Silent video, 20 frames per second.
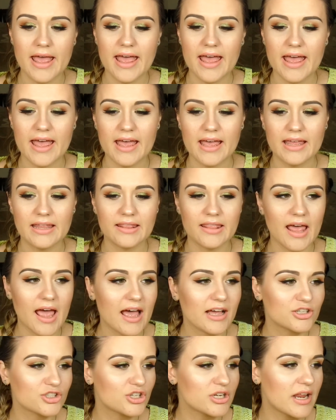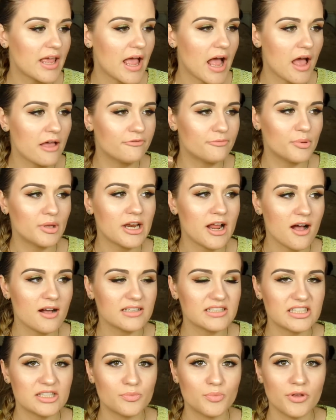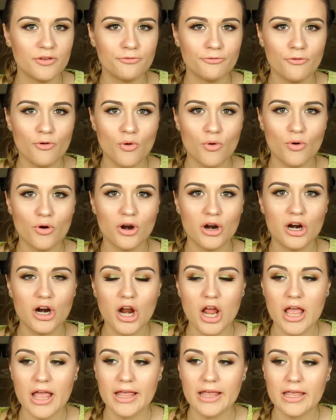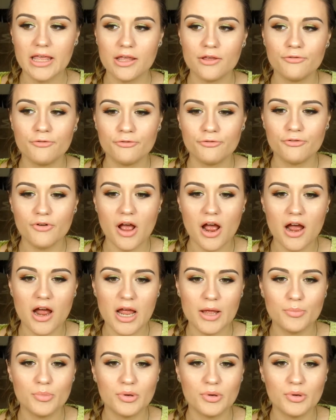And actually, I've been asked before if I